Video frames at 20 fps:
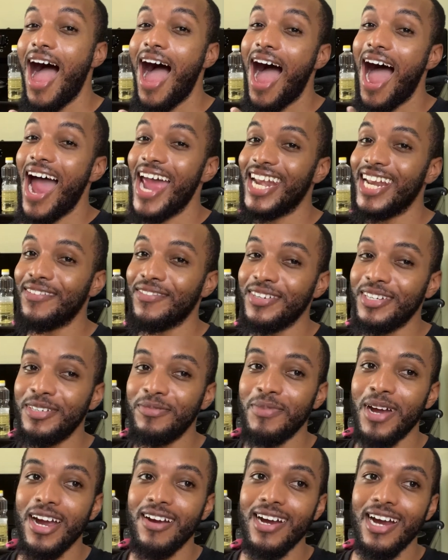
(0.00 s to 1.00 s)
I never did
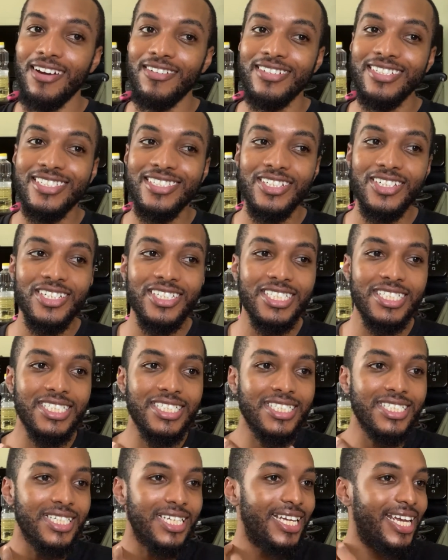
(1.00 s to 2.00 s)
my
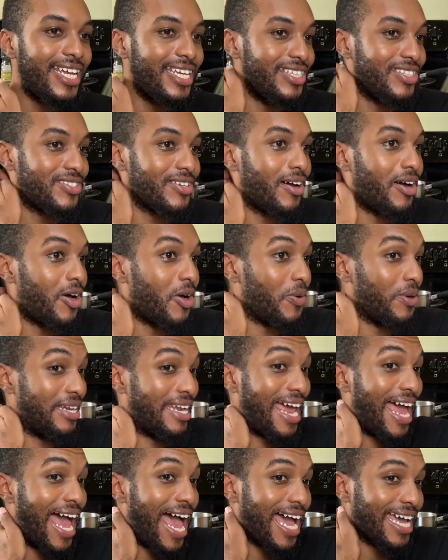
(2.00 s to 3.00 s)
research into how it
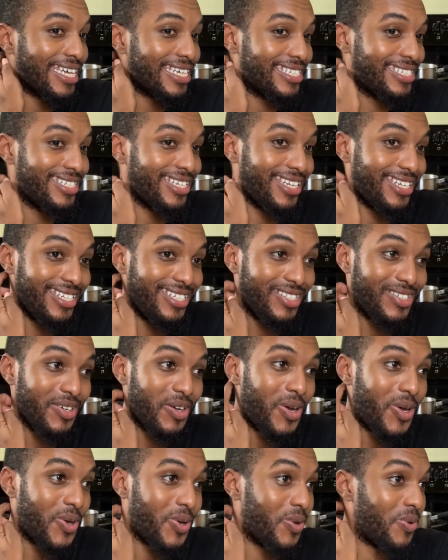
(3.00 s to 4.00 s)
acts and into
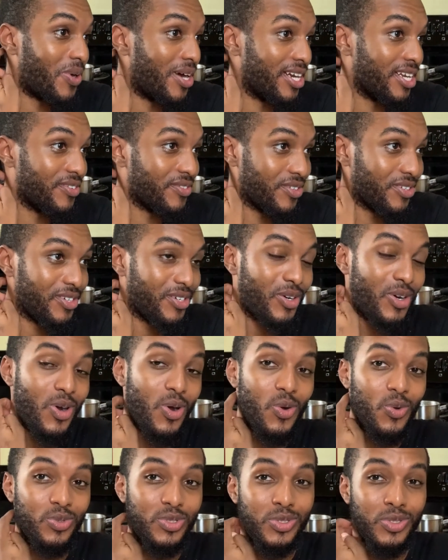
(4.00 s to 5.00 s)
how
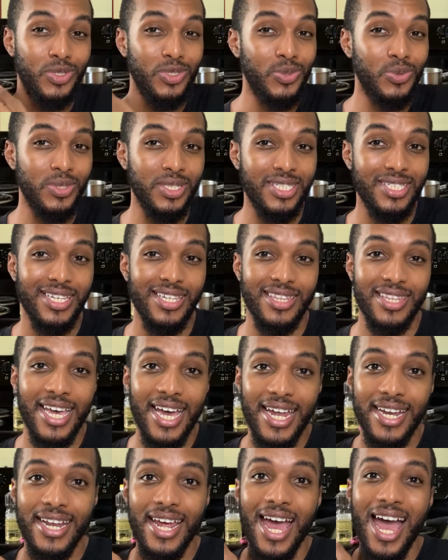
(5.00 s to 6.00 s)
to do this and
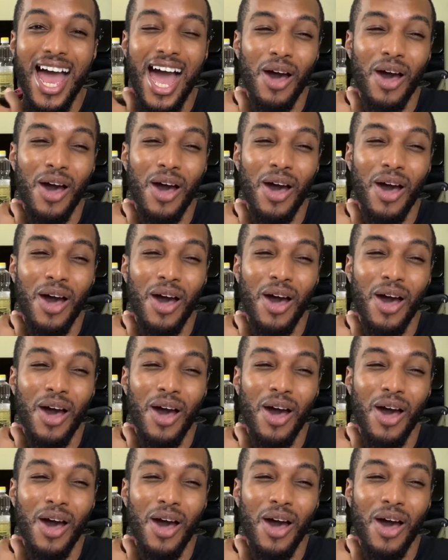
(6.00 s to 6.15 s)
that.